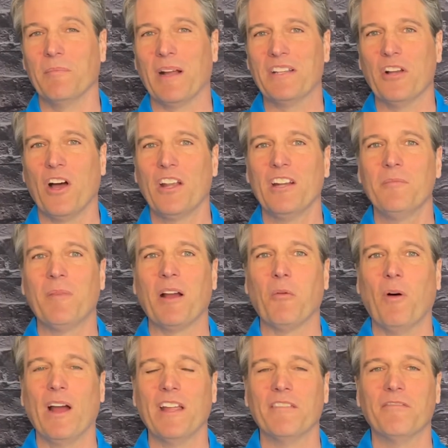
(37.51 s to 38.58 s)
My daughter and my
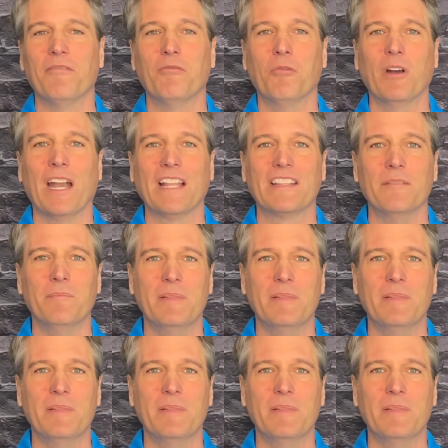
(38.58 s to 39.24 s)
wife were at the